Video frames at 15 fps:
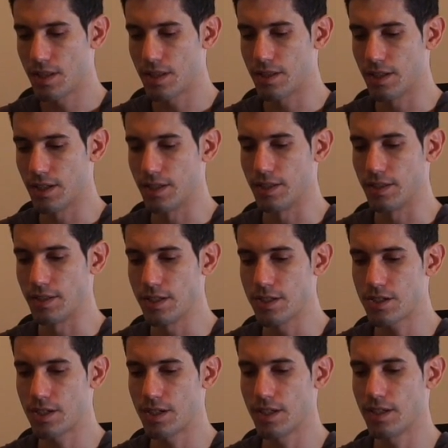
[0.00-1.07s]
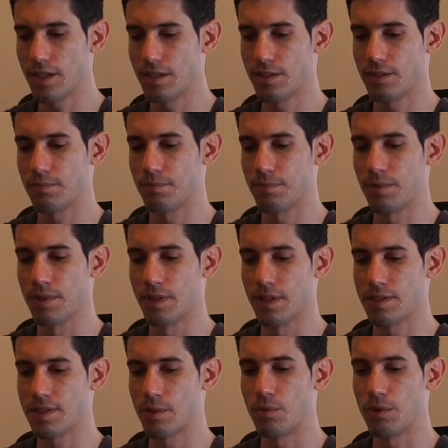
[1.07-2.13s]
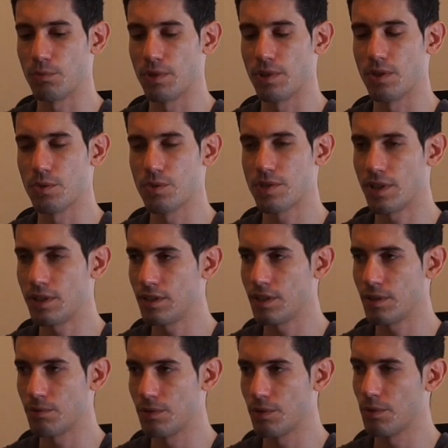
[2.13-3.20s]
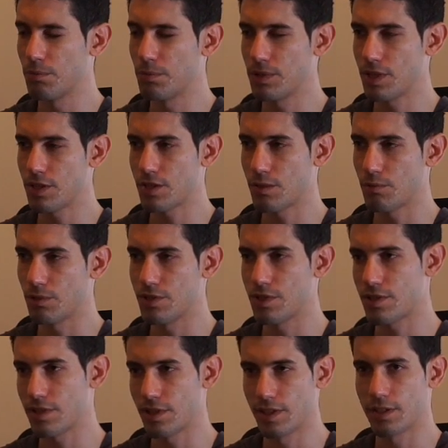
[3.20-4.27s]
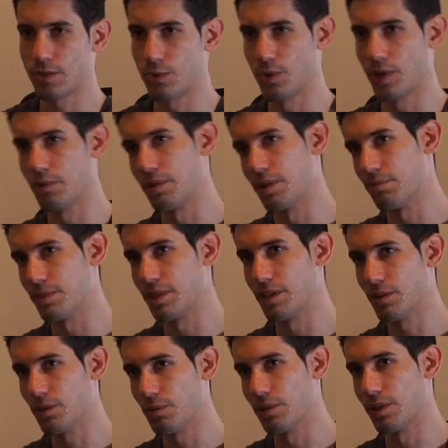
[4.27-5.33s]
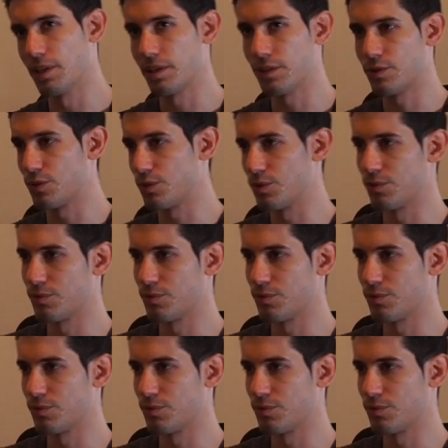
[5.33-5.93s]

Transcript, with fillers: then initially uh, someone with no standing, no reputation will just link to Airbnb or will link to,